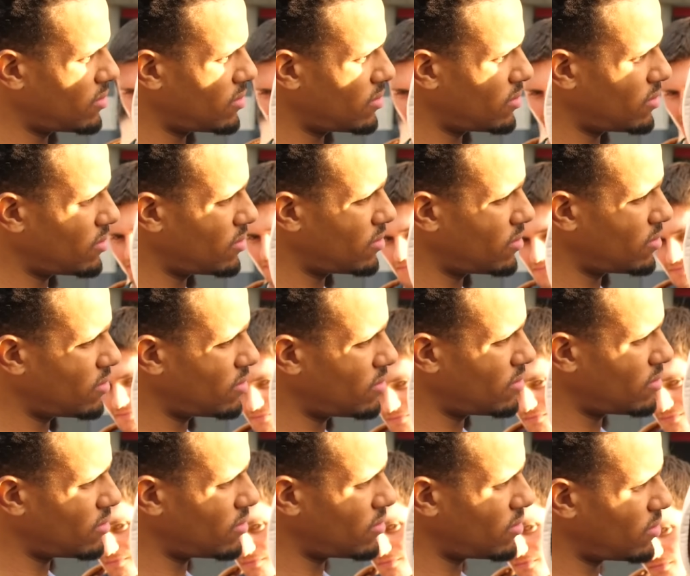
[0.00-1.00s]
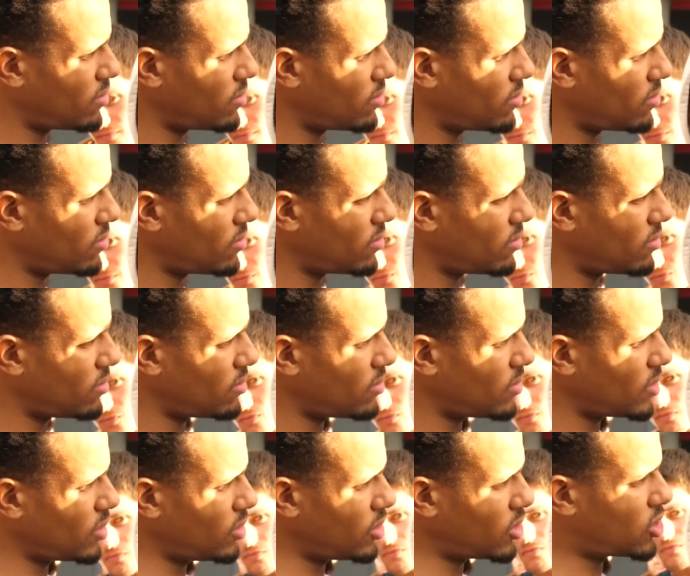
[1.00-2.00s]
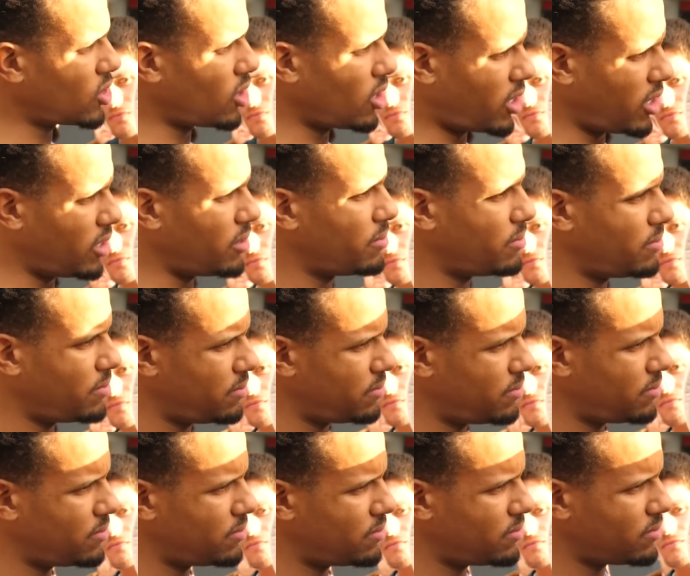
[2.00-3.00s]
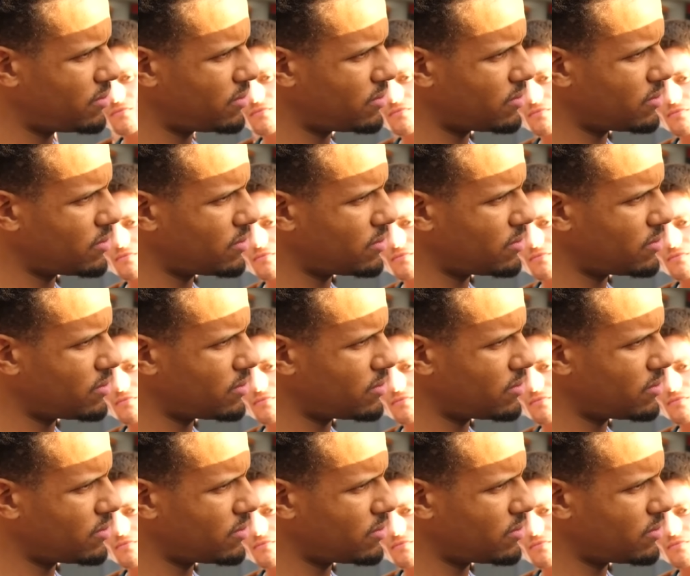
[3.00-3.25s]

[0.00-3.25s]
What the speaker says: The person shown says nothing.